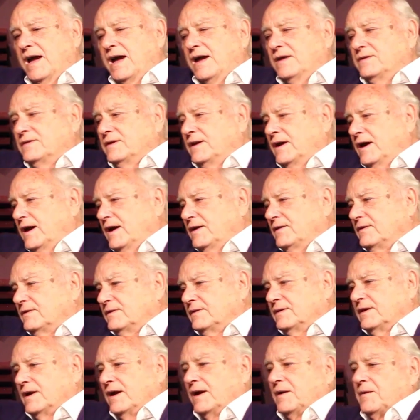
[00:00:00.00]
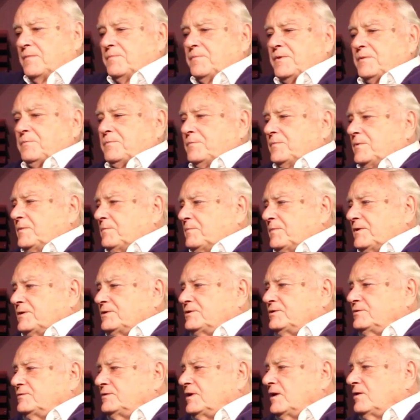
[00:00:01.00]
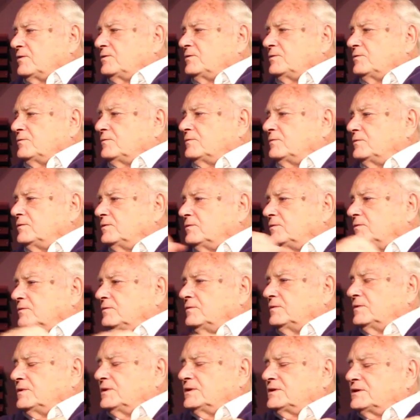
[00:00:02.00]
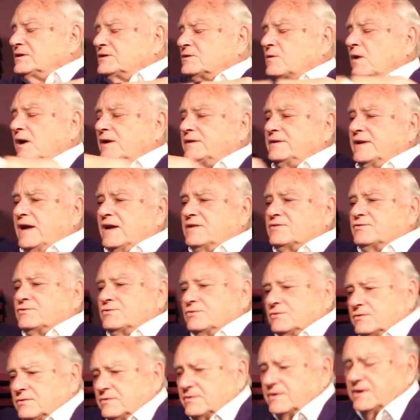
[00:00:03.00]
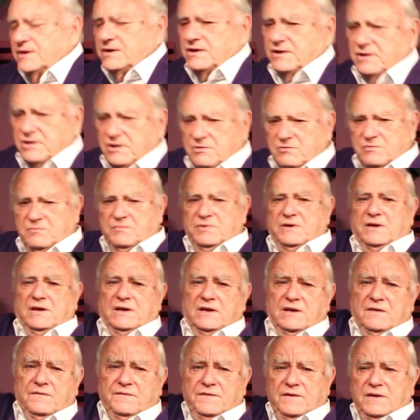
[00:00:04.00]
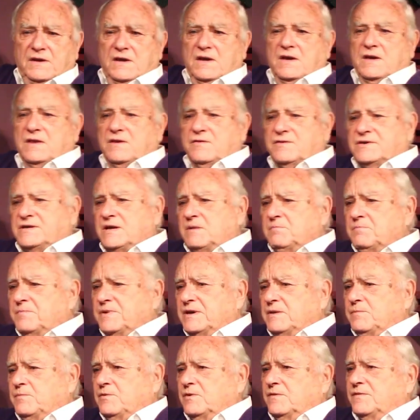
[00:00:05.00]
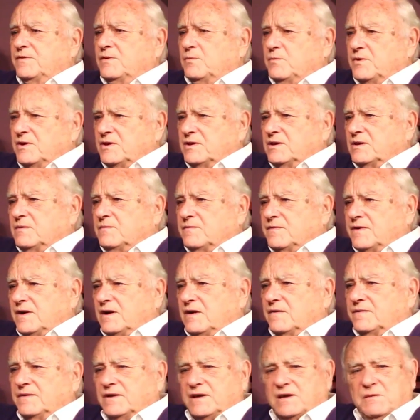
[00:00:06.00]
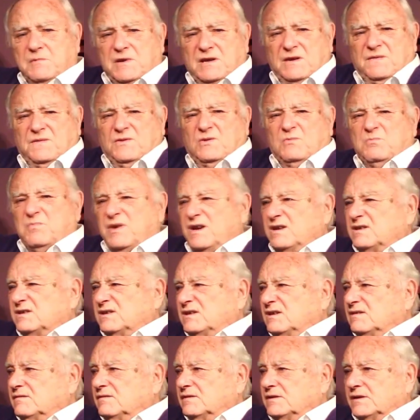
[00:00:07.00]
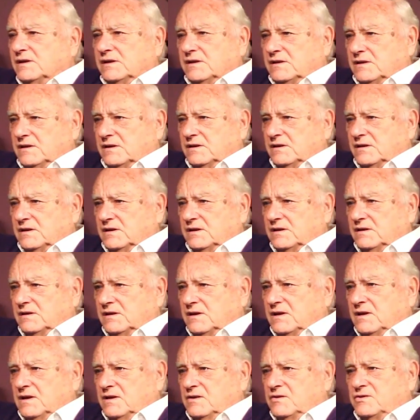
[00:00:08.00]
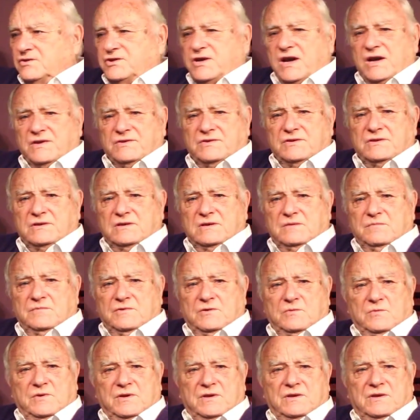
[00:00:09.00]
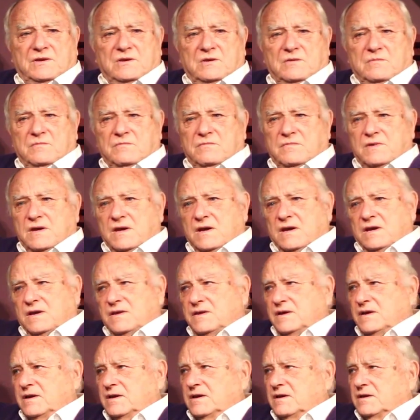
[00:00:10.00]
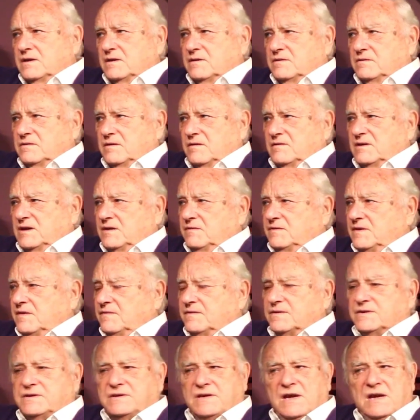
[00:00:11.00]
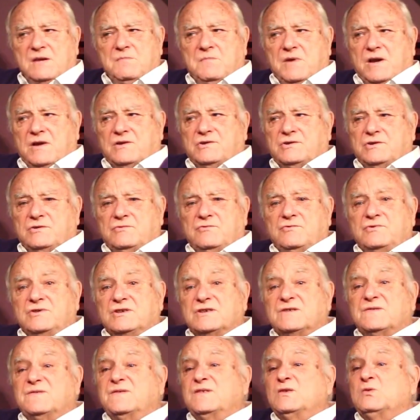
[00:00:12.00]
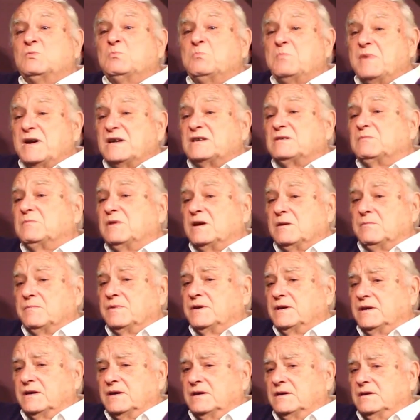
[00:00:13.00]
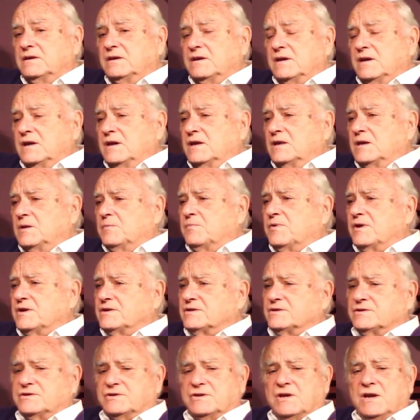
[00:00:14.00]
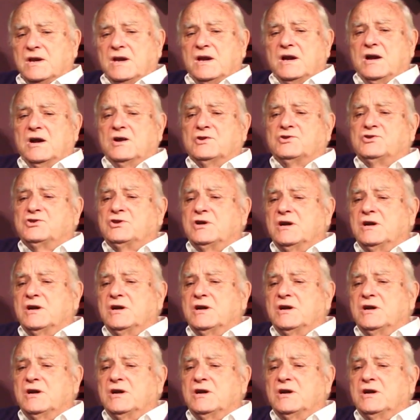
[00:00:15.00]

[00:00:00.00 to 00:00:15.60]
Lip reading: And but you this is quite natural in a human being. There are some people, if you're with them for half an hour, they make you feel better, don't they? You chat to them, you're with them, they don't even have to say much, and you just feel better by being in their presence. A